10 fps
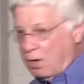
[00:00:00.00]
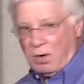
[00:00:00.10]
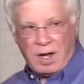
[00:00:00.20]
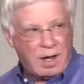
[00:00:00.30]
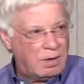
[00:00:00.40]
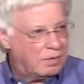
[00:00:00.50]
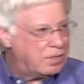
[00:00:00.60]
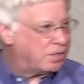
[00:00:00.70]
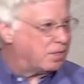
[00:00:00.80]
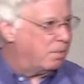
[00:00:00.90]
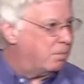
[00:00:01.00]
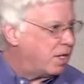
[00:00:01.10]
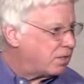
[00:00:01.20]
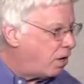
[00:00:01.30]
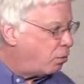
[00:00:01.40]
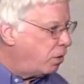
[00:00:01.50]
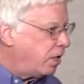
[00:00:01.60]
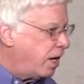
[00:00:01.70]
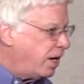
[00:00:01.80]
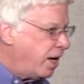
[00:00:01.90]
Wow, this is a mess. How are we
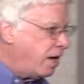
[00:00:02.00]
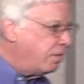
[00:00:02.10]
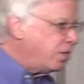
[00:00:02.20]
getting out of